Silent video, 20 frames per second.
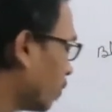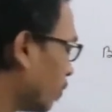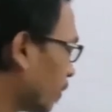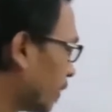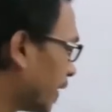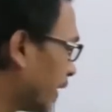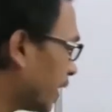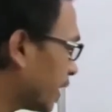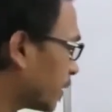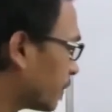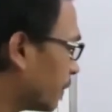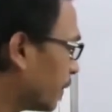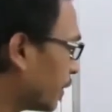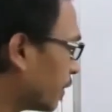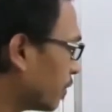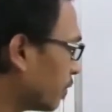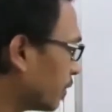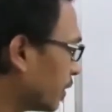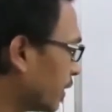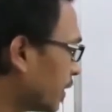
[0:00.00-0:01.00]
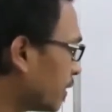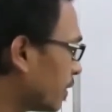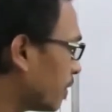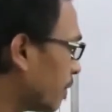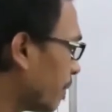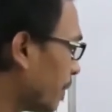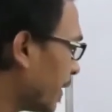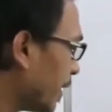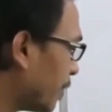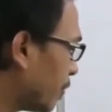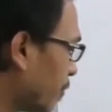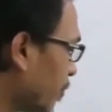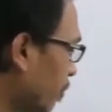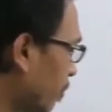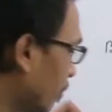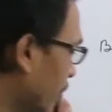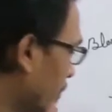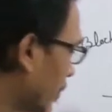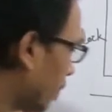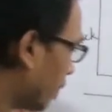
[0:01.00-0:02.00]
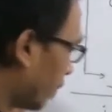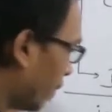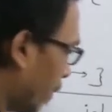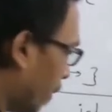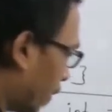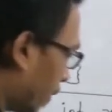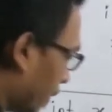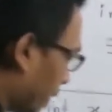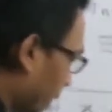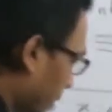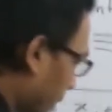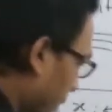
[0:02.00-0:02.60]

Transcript: with respect to this B2 block.